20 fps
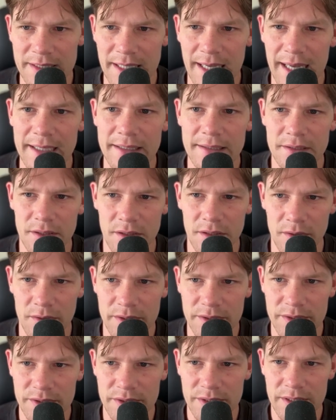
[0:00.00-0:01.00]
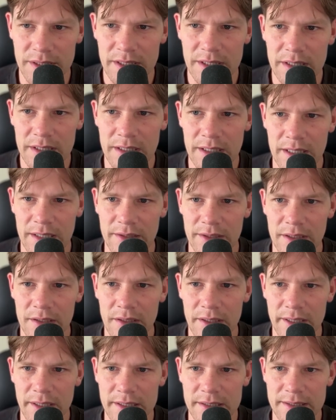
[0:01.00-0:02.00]
is at its lowest, and the
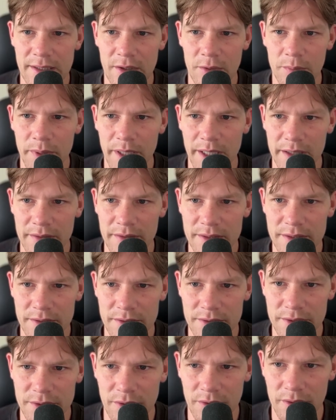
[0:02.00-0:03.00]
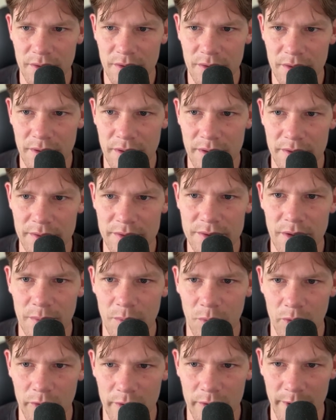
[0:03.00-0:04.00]
clicking is now painless, and I'll
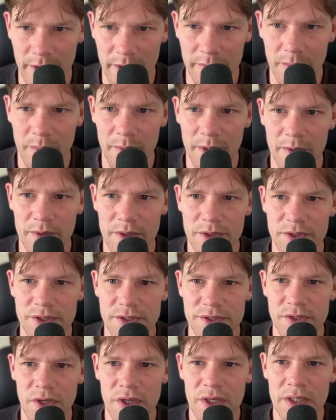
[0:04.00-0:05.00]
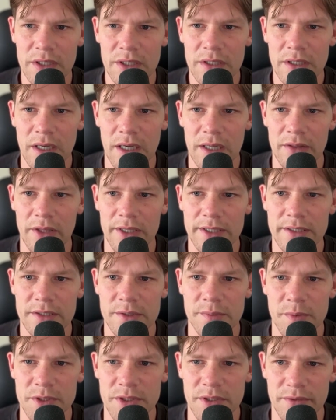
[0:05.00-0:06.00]
stop worrying about it. My question is, I'd like to
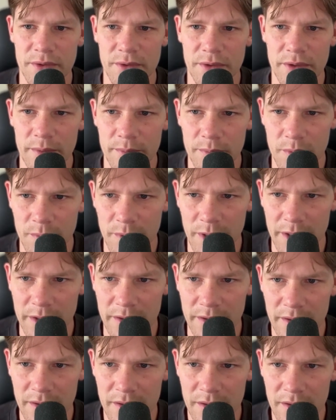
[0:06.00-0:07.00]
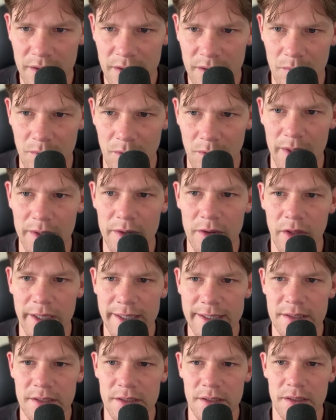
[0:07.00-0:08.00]
specifically implement, or I'd
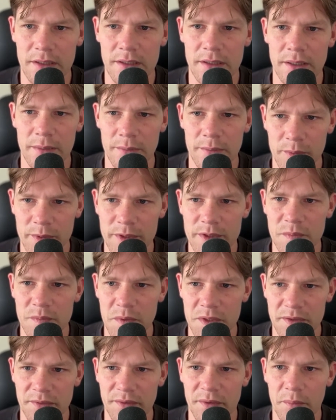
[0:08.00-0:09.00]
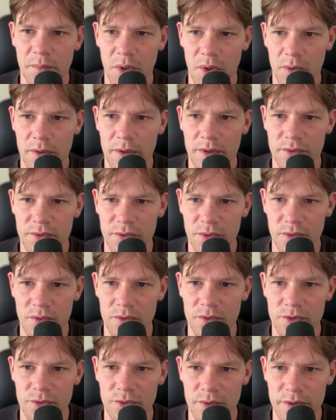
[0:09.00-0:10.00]
like to implement specific ball
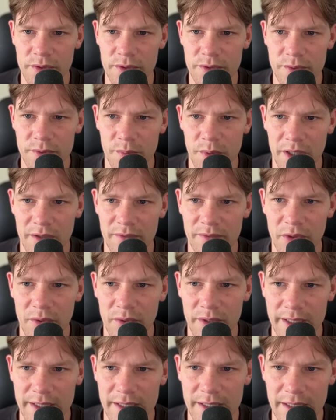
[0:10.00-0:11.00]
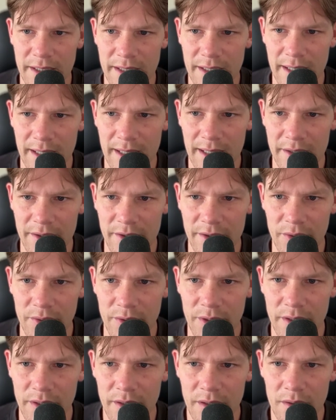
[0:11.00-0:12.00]
control drills, but I have no idea how to do
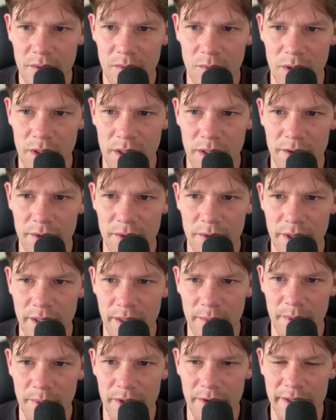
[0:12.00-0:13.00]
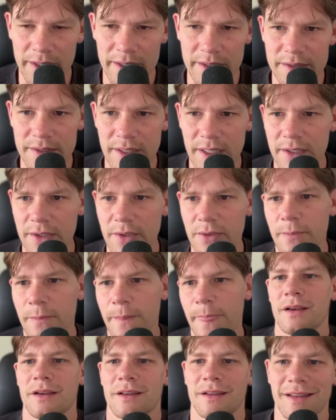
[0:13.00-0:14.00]
it. What can I do to get better hands? Thank
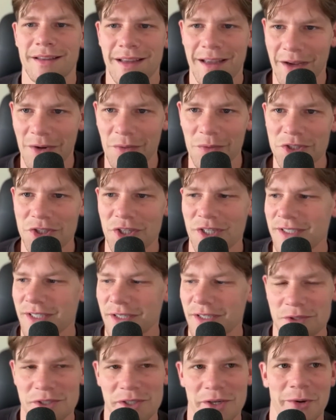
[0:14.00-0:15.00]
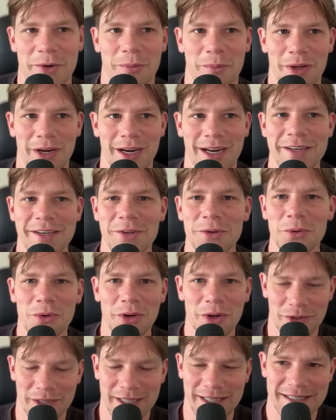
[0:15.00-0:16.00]
you. I wish Isaiah was here, but I do
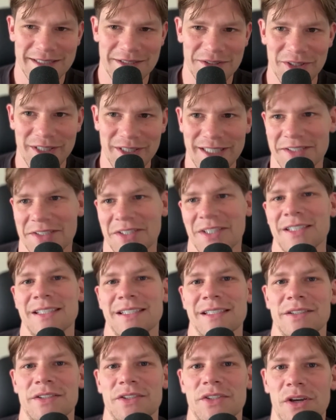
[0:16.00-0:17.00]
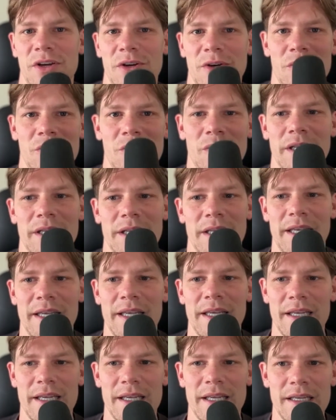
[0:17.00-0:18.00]
know the answer to this. So
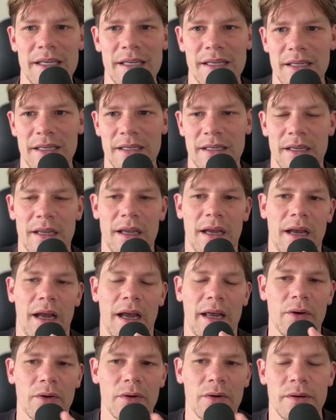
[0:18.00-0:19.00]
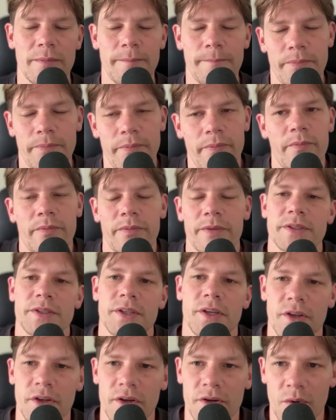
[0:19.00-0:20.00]
he, I don't, this is
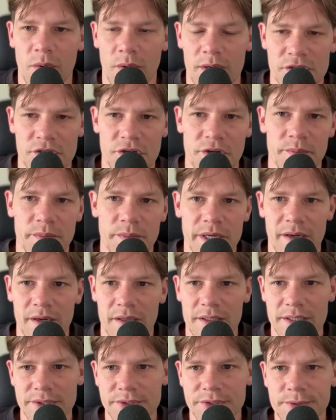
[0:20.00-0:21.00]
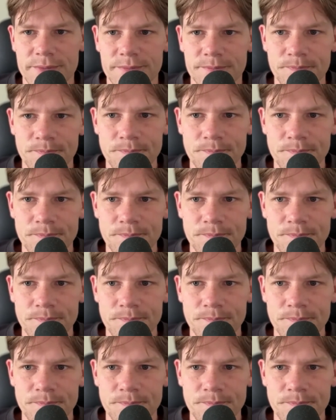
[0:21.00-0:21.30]
a good question because